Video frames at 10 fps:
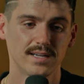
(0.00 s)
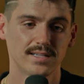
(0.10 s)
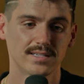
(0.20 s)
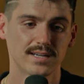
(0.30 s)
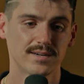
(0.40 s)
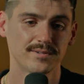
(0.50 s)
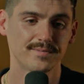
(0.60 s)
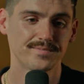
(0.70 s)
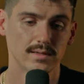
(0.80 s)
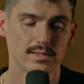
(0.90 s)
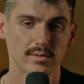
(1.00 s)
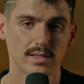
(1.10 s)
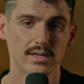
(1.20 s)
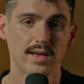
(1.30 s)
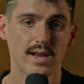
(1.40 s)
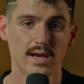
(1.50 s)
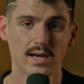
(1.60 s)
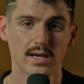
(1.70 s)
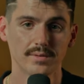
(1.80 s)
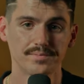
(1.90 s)
And so, so we leave that
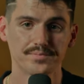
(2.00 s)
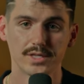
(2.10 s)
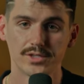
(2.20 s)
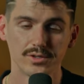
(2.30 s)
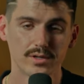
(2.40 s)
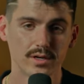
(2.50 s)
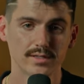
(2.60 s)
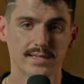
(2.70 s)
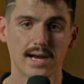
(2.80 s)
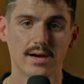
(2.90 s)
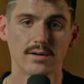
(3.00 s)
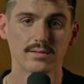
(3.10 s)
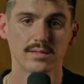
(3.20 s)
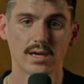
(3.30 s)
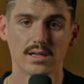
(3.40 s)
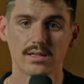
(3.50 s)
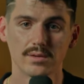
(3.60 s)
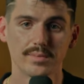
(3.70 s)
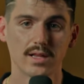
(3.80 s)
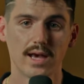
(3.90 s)
night. Two girls now, a
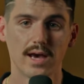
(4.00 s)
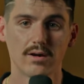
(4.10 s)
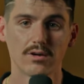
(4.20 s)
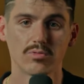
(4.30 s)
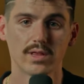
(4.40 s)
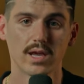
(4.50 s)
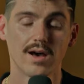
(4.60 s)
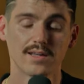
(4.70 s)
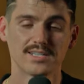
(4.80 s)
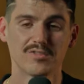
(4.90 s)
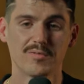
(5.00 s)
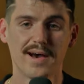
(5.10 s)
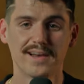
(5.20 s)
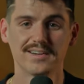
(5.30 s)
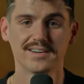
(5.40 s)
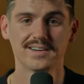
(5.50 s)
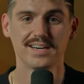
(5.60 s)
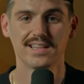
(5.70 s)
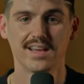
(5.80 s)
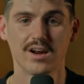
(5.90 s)
clear bill of health with a constant reminder
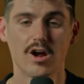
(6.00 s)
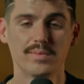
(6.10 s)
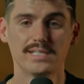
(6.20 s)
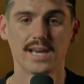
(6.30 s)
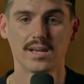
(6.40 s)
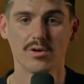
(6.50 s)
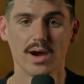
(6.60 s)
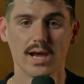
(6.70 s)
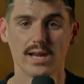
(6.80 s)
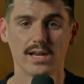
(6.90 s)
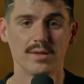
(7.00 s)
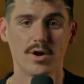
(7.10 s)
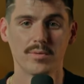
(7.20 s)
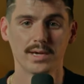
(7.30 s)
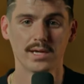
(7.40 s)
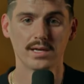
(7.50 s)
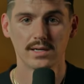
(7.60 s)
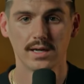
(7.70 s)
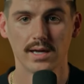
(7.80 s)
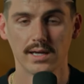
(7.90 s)
that could all be taken away at any moment.
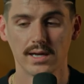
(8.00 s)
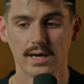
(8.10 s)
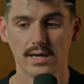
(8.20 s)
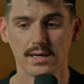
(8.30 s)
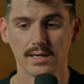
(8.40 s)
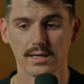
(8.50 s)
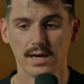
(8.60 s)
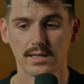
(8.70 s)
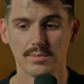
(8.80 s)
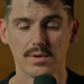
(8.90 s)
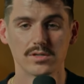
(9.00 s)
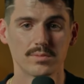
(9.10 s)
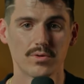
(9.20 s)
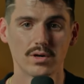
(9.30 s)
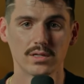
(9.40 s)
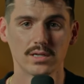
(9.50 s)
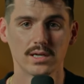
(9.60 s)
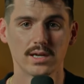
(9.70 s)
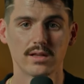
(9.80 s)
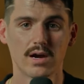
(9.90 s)
And uh, I think most importantly,
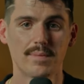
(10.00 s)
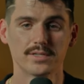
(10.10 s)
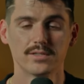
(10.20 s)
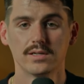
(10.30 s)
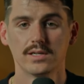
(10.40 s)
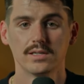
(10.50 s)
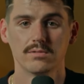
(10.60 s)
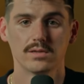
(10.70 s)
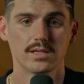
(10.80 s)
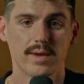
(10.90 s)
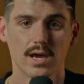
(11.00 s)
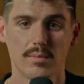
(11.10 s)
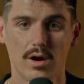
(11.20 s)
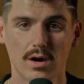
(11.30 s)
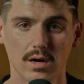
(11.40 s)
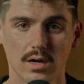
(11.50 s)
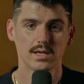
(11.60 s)
another opportunity to really make a mark.